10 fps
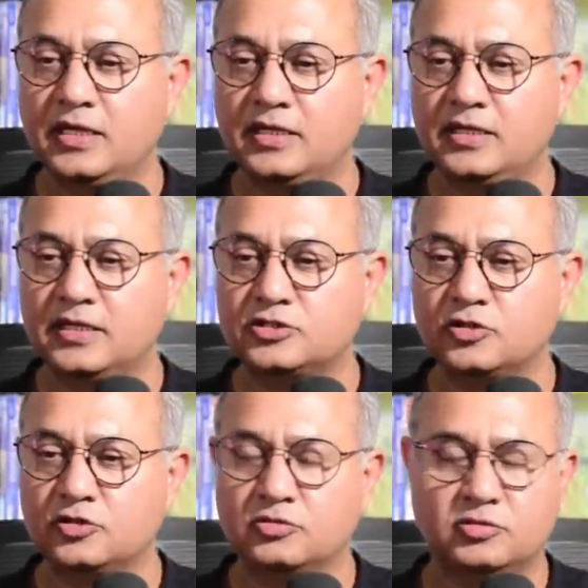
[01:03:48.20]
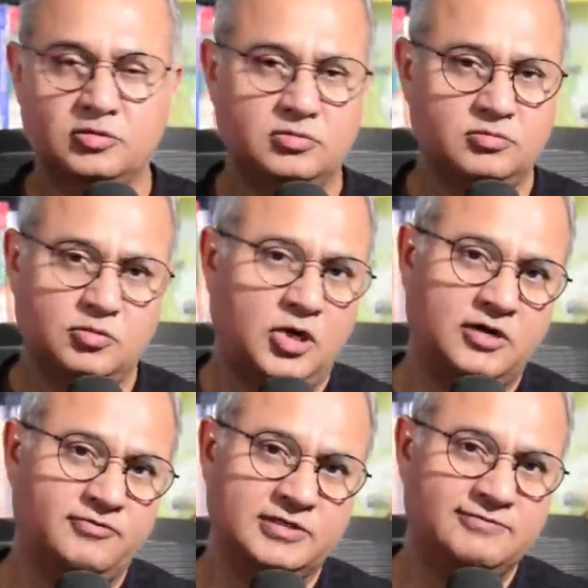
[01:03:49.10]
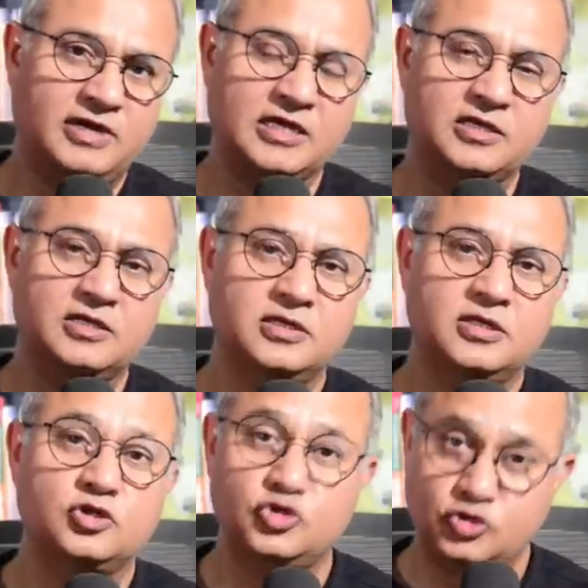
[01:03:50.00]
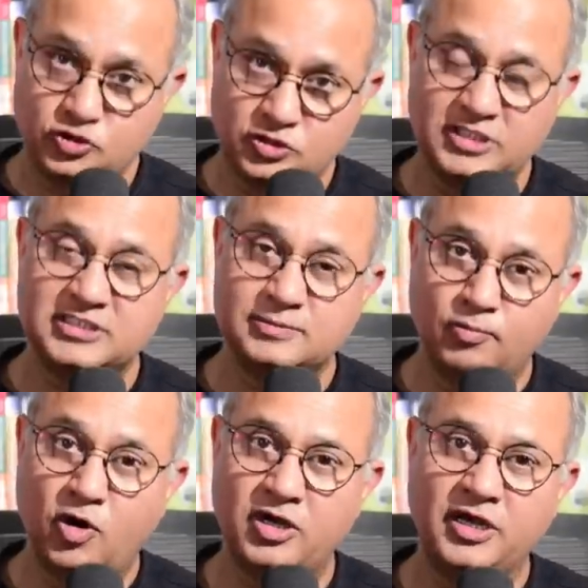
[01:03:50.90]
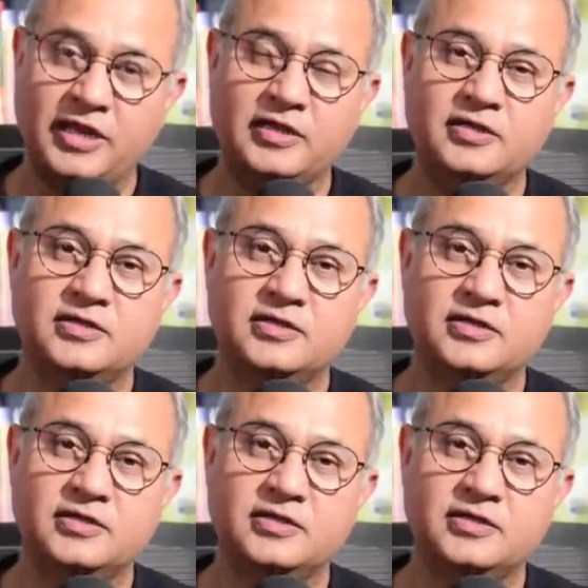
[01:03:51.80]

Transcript: and so heart was fine this morning